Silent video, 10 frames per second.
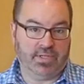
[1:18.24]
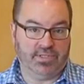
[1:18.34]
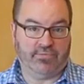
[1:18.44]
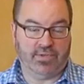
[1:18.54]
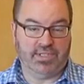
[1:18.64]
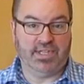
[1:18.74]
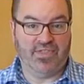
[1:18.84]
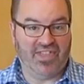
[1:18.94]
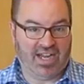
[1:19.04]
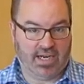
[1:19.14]
different
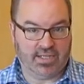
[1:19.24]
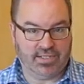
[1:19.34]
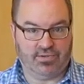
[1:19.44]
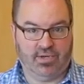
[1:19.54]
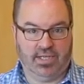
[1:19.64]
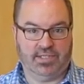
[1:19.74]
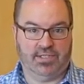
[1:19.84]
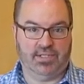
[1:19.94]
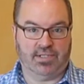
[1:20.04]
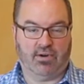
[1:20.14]
synthetic strings
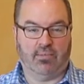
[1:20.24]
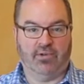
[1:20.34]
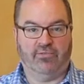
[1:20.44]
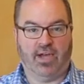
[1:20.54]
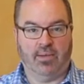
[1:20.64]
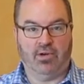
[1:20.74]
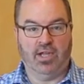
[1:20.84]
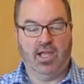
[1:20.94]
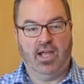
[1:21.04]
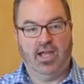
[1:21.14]
such as carbon fiber.
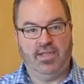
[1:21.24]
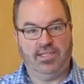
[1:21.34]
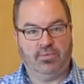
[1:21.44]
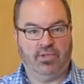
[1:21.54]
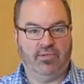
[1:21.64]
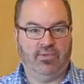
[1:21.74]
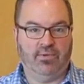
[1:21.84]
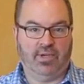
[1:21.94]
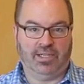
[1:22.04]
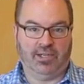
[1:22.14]
And these will give
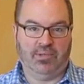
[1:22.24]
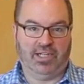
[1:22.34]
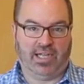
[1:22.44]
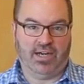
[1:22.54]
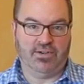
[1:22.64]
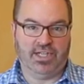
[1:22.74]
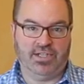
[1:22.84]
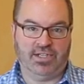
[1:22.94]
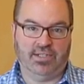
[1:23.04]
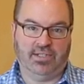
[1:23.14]
you a little bit lighter
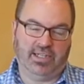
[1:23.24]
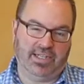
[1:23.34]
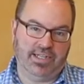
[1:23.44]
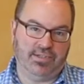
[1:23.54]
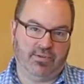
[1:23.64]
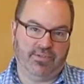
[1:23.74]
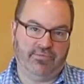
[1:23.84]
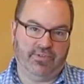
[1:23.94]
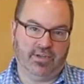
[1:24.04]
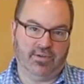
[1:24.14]
tension, a little easier on the
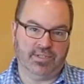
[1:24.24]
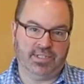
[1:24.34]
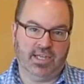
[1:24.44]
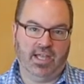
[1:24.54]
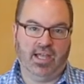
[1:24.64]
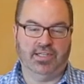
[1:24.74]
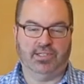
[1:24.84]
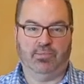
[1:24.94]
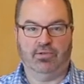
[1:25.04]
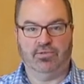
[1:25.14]
fingers as
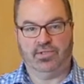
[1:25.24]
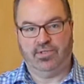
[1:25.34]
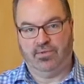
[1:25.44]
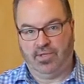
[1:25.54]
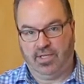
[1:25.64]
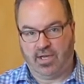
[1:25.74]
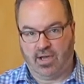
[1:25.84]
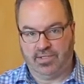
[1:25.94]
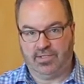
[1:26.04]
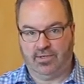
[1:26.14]
opposed to the
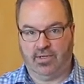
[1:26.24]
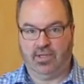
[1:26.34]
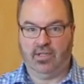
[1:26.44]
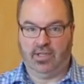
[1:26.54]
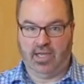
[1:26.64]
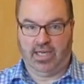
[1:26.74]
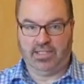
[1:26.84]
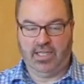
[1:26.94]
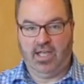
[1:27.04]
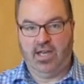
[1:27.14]
concert
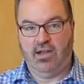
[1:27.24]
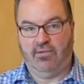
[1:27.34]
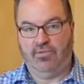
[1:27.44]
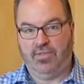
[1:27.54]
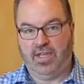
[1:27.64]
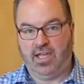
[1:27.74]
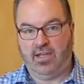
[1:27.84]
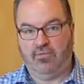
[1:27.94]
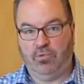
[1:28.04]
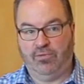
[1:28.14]
gut. Now if you're
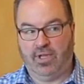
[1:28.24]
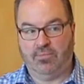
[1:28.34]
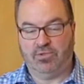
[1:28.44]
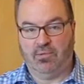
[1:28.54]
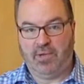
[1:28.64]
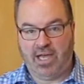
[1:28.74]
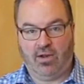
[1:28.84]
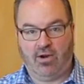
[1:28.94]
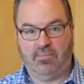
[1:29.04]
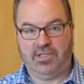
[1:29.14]
thinking of moving up to a
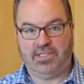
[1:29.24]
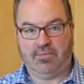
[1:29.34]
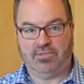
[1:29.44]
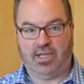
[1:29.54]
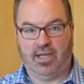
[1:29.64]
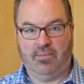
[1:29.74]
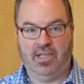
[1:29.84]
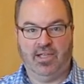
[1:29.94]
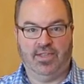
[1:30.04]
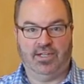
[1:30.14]
pedal harp at some time,
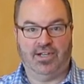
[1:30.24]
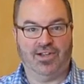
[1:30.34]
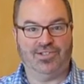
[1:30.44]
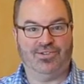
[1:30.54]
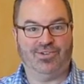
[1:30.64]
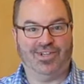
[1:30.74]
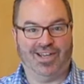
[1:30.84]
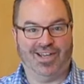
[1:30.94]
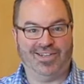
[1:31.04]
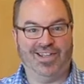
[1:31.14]
then concert
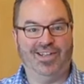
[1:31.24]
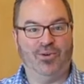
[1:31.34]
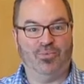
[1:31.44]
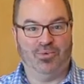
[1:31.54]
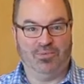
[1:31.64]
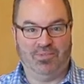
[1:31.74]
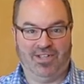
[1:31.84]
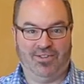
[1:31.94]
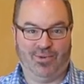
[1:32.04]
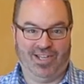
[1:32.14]
gut would
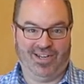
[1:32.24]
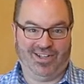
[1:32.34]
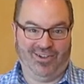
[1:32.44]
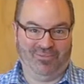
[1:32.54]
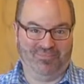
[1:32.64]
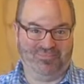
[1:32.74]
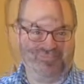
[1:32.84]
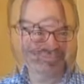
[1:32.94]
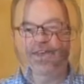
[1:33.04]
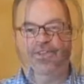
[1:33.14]
be the way to go.
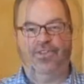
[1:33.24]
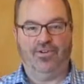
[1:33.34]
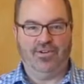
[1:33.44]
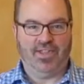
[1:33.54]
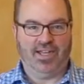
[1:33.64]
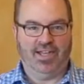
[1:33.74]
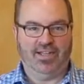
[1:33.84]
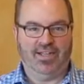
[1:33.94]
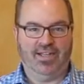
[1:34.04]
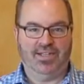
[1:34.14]
And the third
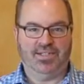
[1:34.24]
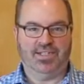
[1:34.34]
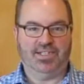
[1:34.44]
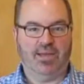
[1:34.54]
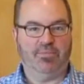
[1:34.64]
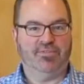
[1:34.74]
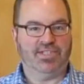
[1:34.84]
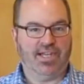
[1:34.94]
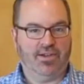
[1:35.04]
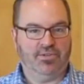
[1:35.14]
thing is the type of
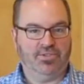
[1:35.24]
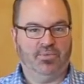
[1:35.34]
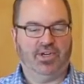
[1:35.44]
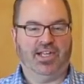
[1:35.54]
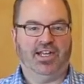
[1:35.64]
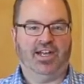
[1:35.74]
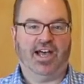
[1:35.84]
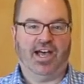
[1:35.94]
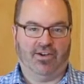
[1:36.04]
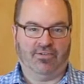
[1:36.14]
sound you want to get
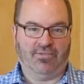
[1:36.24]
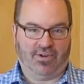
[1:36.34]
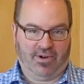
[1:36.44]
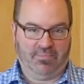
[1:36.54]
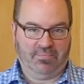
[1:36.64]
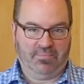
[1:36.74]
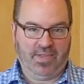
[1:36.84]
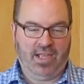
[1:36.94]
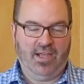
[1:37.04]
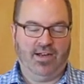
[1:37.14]
out of the harp.
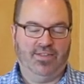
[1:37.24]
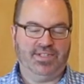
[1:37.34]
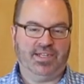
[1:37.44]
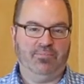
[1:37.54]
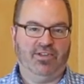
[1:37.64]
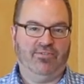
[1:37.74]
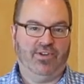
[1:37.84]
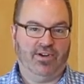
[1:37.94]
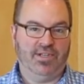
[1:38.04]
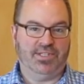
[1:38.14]
Now this can be a
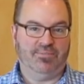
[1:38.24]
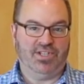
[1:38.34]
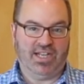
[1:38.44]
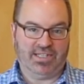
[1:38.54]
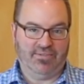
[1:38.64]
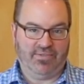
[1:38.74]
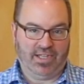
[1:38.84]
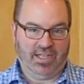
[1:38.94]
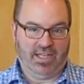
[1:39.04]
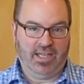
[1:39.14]
very subjective
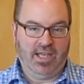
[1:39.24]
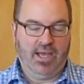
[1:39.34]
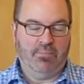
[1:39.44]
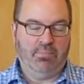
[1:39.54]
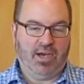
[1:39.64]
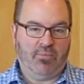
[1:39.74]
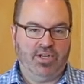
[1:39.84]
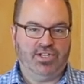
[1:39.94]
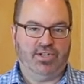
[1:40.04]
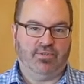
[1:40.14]
thing, but
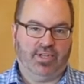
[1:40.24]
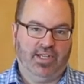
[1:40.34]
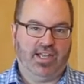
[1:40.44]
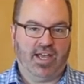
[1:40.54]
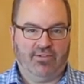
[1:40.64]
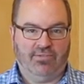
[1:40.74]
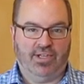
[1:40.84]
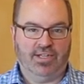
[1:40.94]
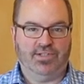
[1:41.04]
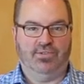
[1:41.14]
we generally kind of
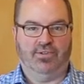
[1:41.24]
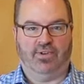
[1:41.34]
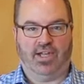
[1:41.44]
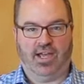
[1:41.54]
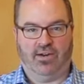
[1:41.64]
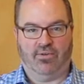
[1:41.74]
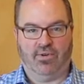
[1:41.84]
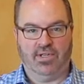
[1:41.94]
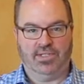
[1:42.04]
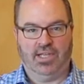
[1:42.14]
look at 2 different
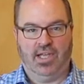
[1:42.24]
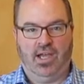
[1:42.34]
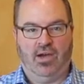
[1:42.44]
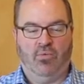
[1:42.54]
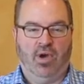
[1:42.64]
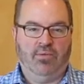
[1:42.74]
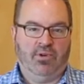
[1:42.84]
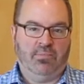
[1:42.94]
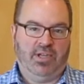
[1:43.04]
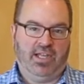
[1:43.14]
categories. One
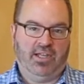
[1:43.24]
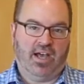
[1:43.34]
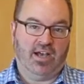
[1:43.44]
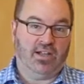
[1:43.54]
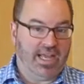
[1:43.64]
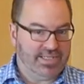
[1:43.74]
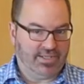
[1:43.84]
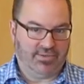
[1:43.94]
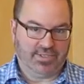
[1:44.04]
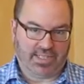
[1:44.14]
would be a
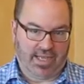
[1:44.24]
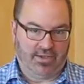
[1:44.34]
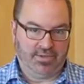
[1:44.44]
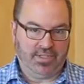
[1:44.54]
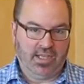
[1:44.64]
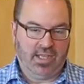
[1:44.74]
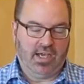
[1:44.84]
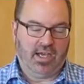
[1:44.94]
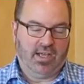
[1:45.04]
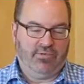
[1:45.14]
classical sound.
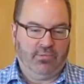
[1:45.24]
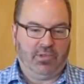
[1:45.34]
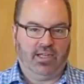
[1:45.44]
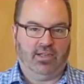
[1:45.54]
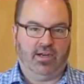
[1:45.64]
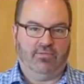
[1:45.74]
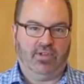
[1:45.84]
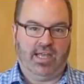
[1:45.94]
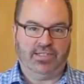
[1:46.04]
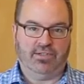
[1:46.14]
If you're playing a lot of
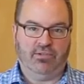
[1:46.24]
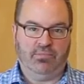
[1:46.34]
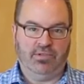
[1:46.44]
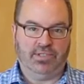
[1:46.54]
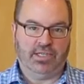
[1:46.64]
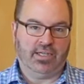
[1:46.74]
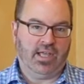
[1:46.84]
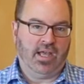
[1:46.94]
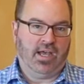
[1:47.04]
classical music,